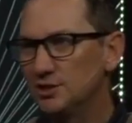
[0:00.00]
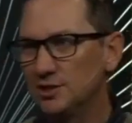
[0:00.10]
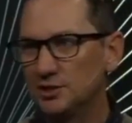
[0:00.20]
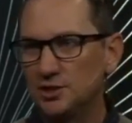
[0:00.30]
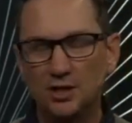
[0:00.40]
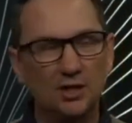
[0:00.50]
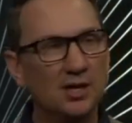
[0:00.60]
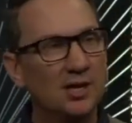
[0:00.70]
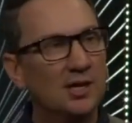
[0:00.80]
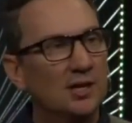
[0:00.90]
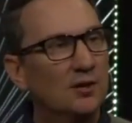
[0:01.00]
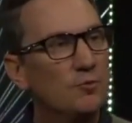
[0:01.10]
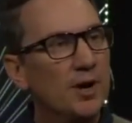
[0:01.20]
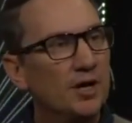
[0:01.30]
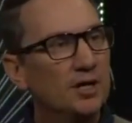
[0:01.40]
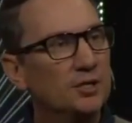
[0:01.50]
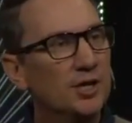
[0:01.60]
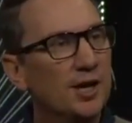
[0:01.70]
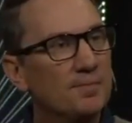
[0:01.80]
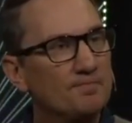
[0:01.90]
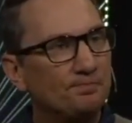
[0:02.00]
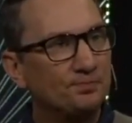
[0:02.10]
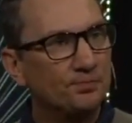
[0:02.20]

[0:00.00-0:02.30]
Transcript: this year of marriage and